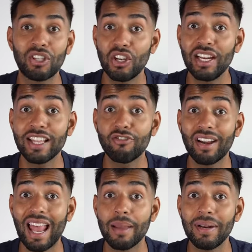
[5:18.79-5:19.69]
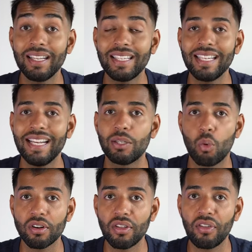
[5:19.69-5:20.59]
certainly the reliability is
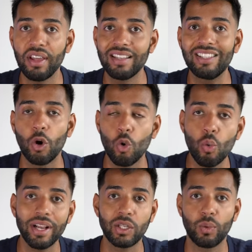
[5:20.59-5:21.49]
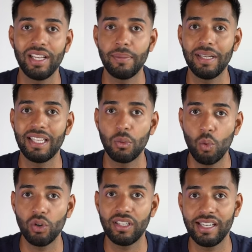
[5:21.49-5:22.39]
one of the things that always sways me
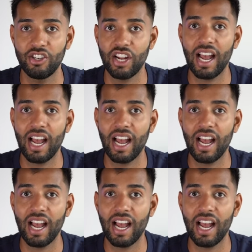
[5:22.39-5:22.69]
towards DJI.